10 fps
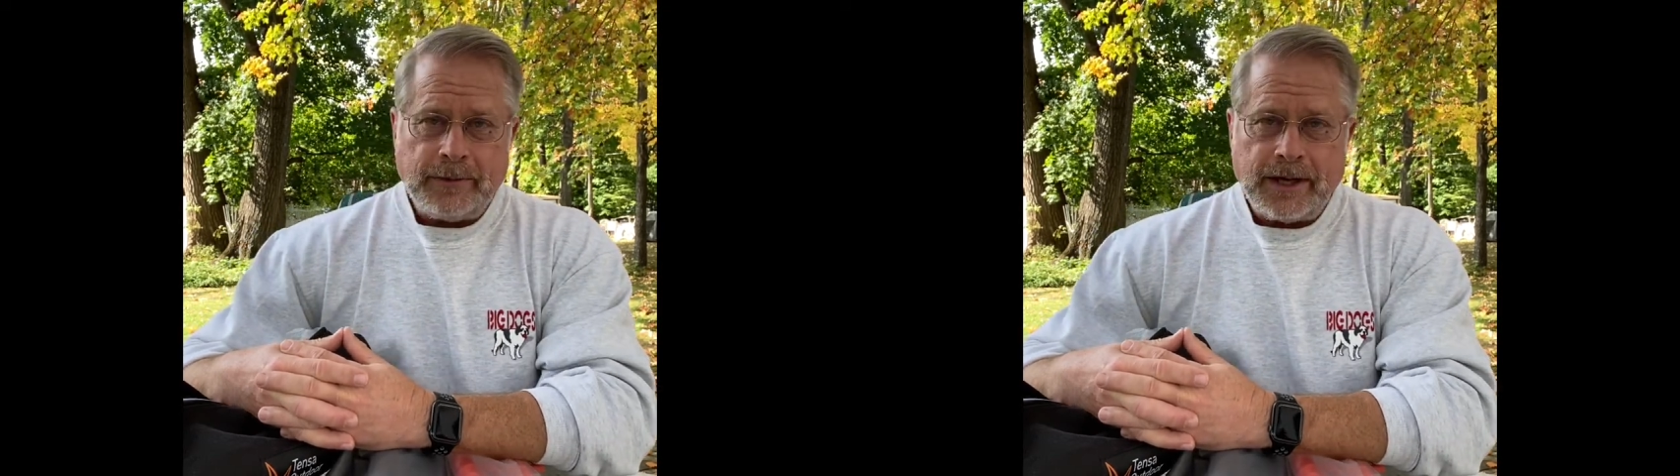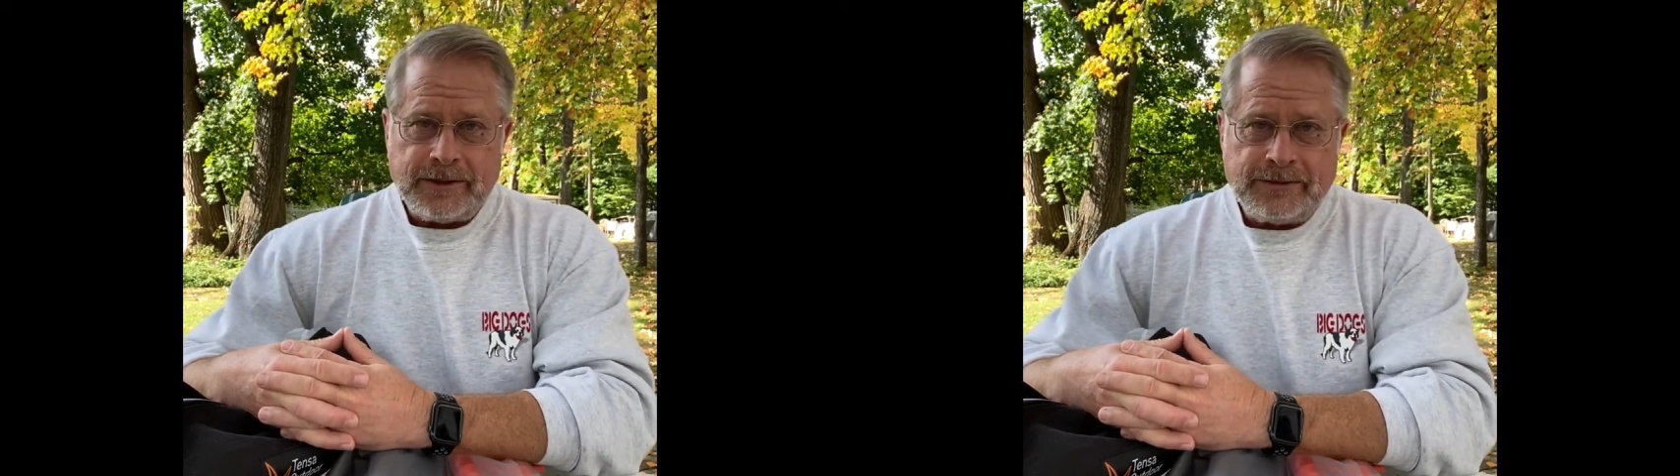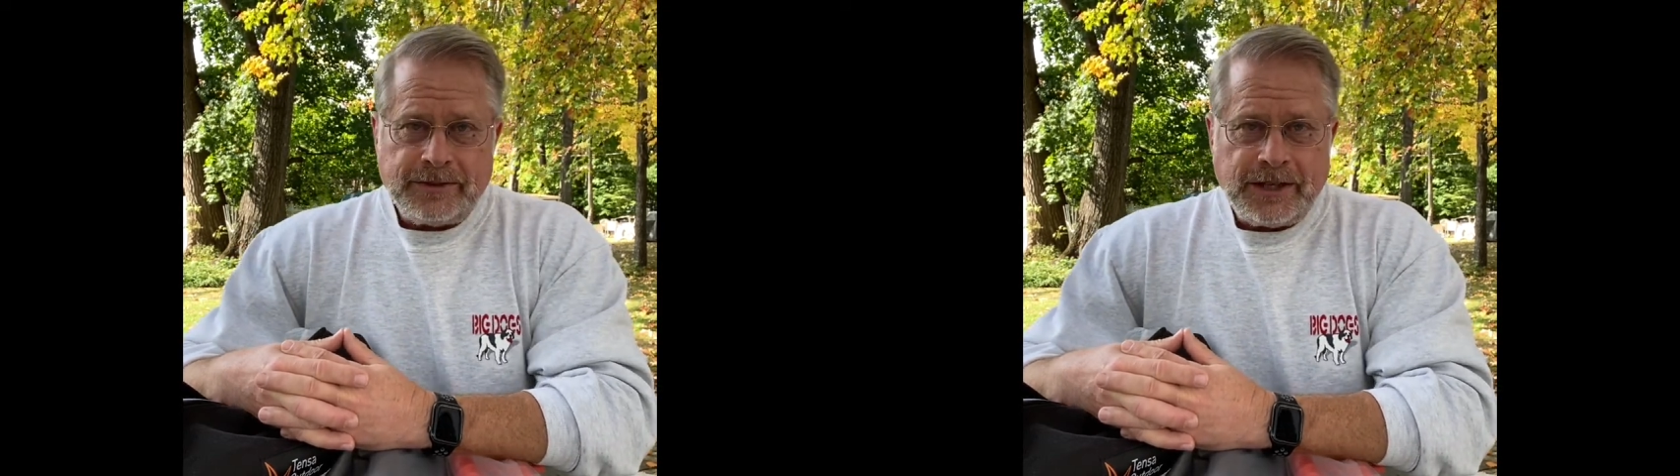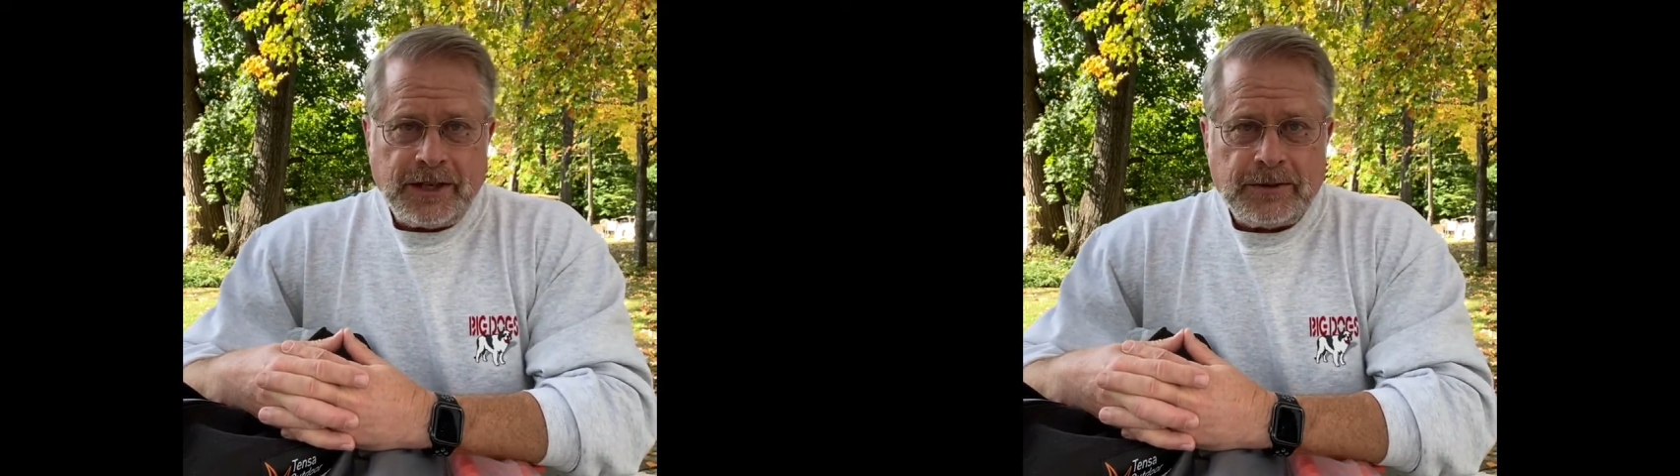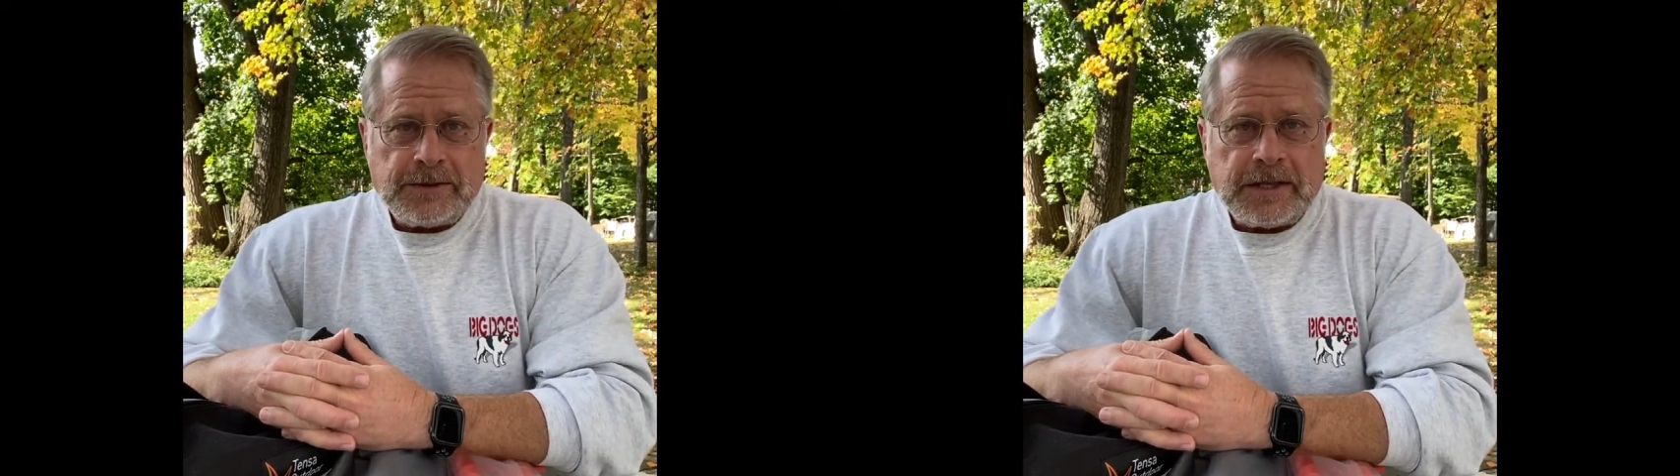other
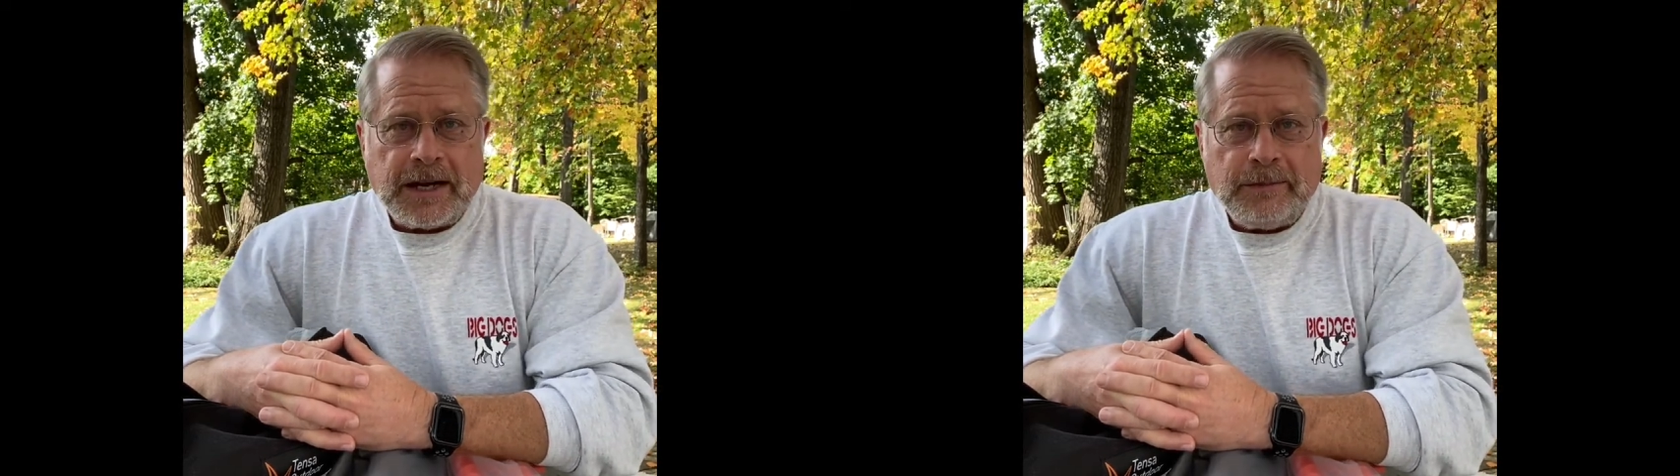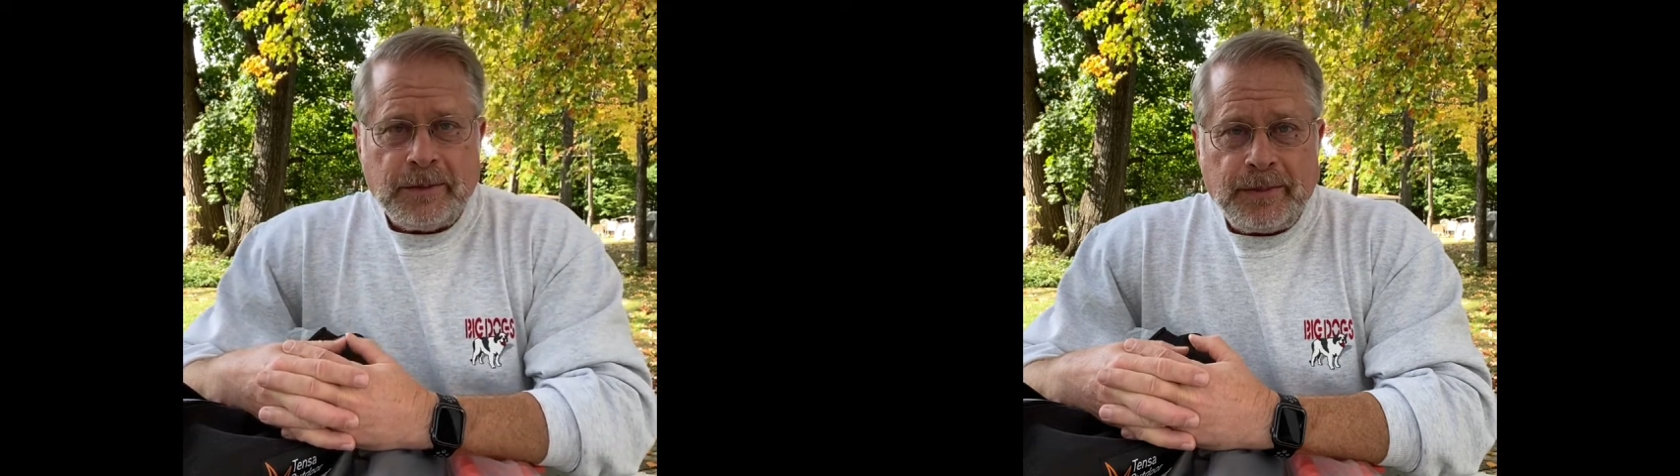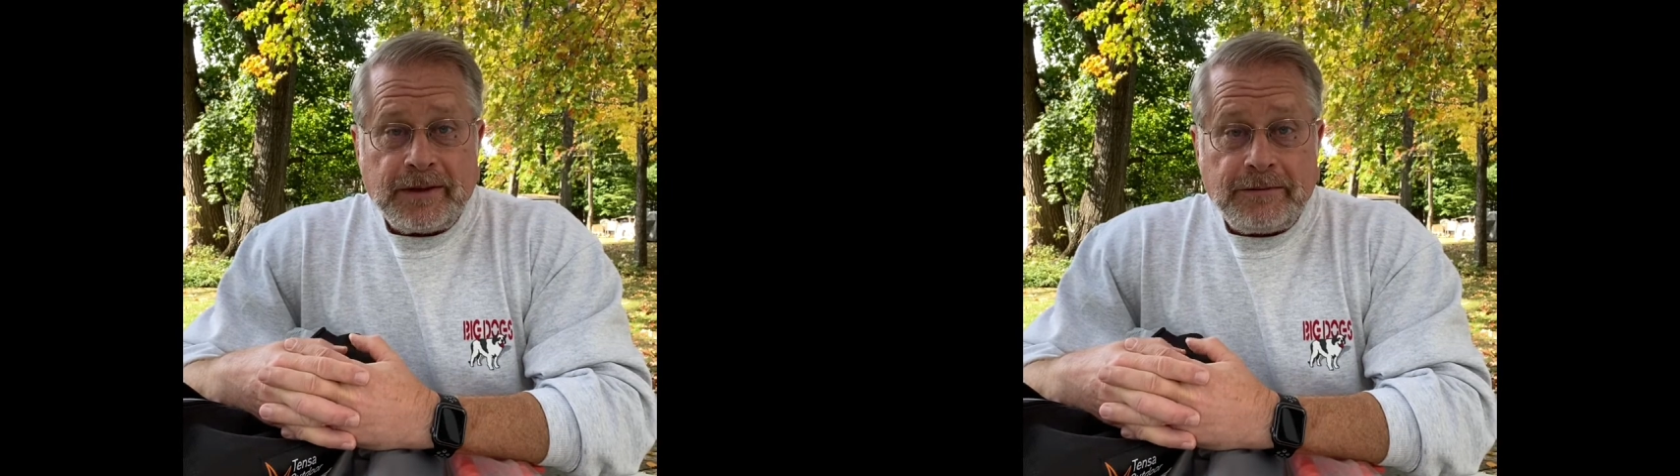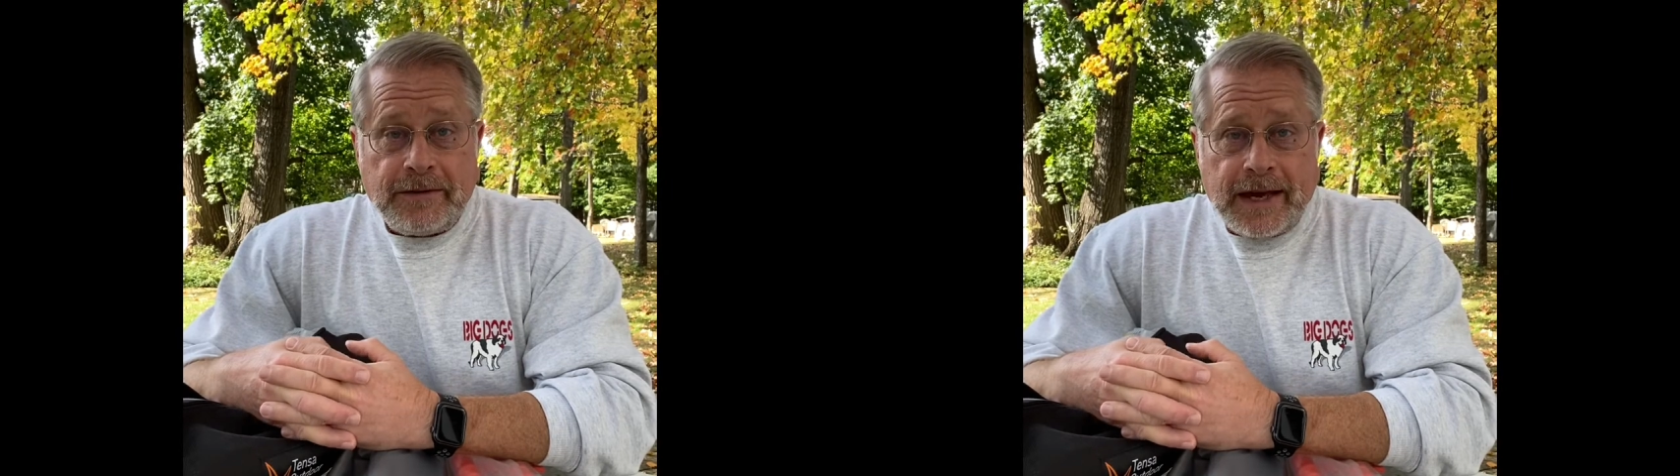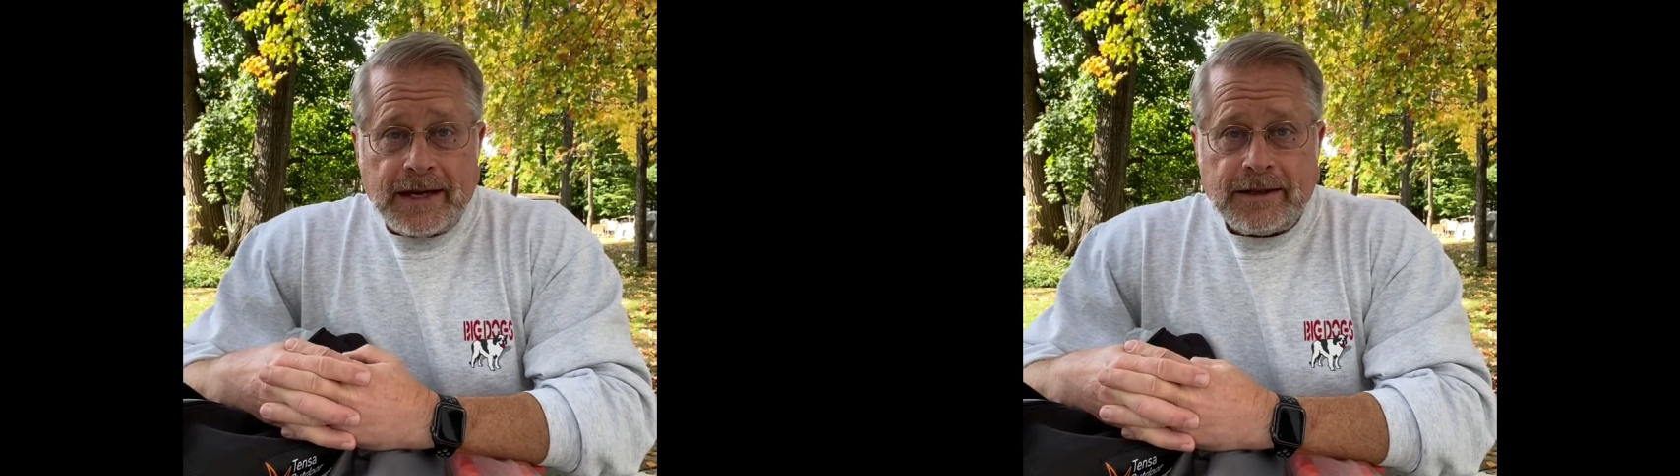videos that I'm a big fan